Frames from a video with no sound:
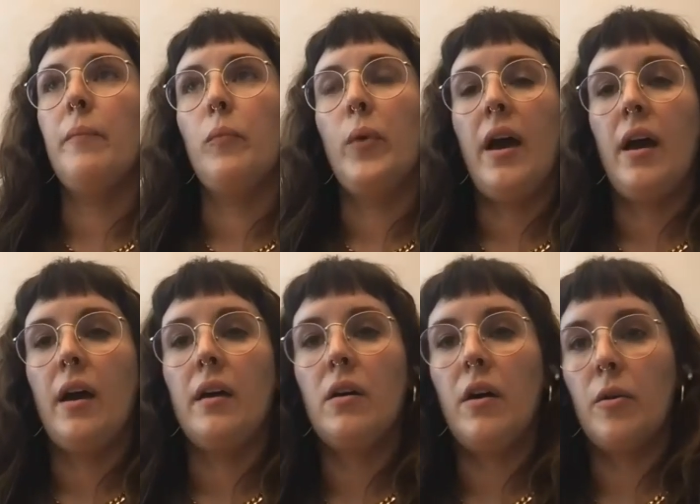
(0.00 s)
We
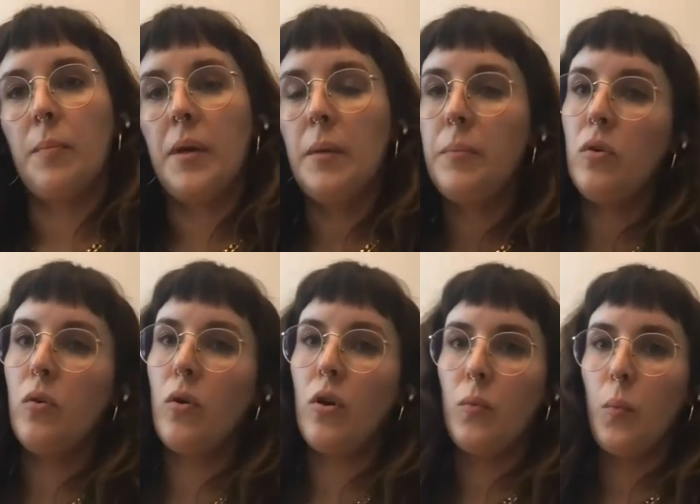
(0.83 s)
had other people who
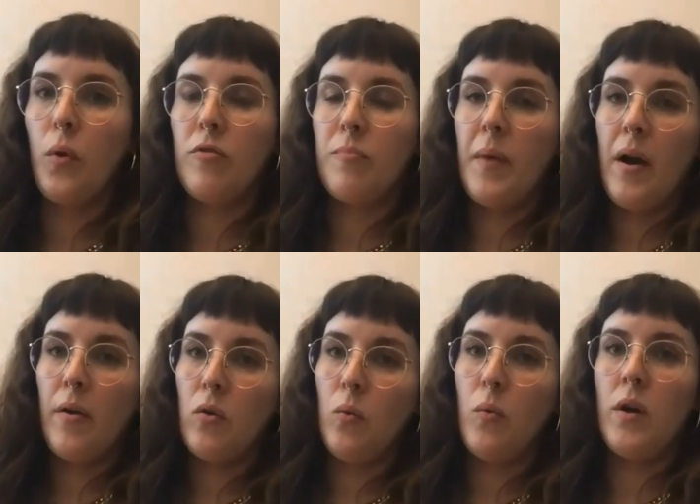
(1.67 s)
heard word of mouth
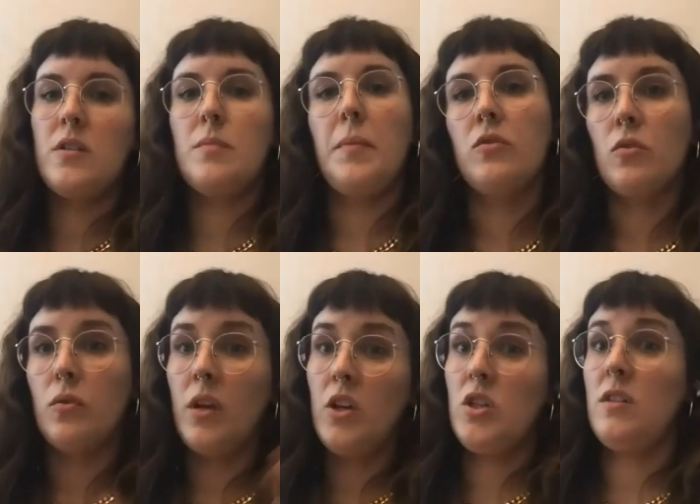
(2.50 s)
who wanted to make
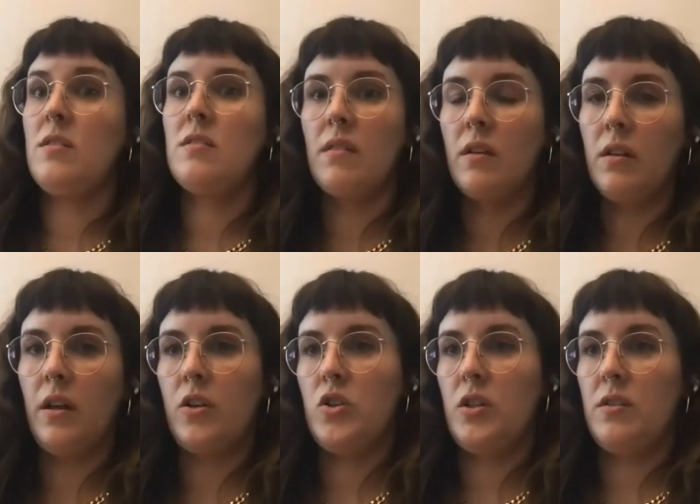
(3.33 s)
donations to the
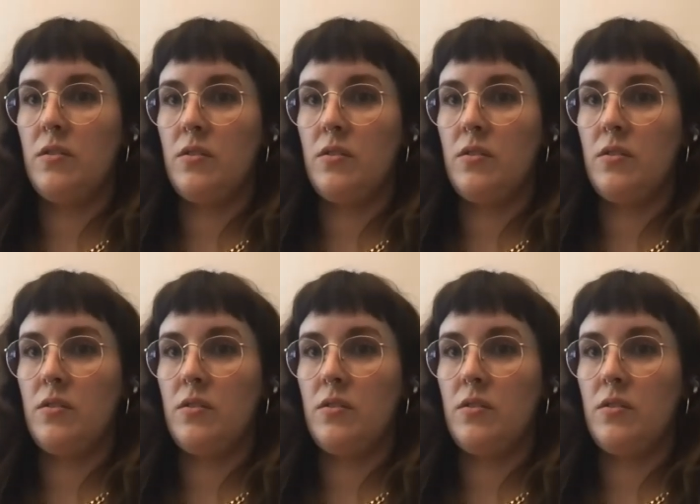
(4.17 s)
collection.